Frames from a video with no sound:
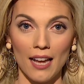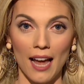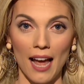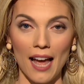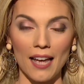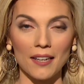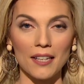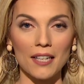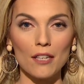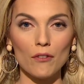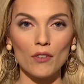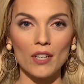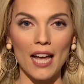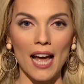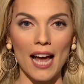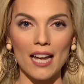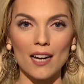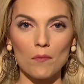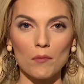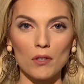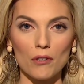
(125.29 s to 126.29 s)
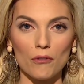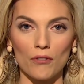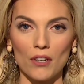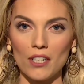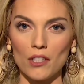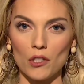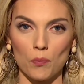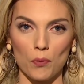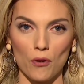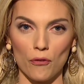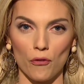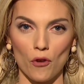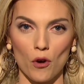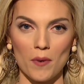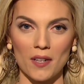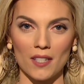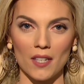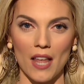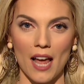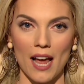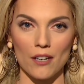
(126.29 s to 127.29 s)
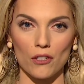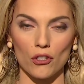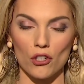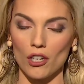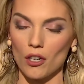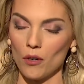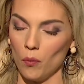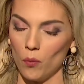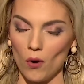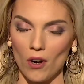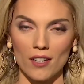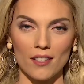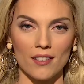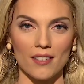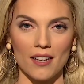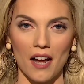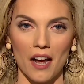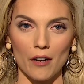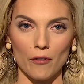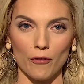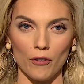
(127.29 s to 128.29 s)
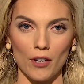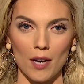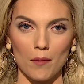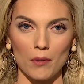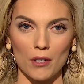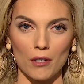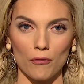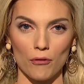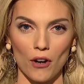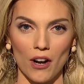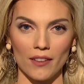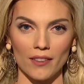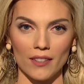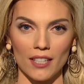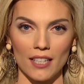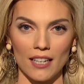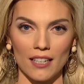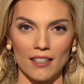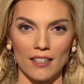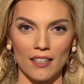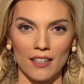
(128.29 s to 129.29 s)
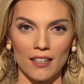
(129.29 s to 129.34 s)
And even Adam Levine's performance last year was not family friendly.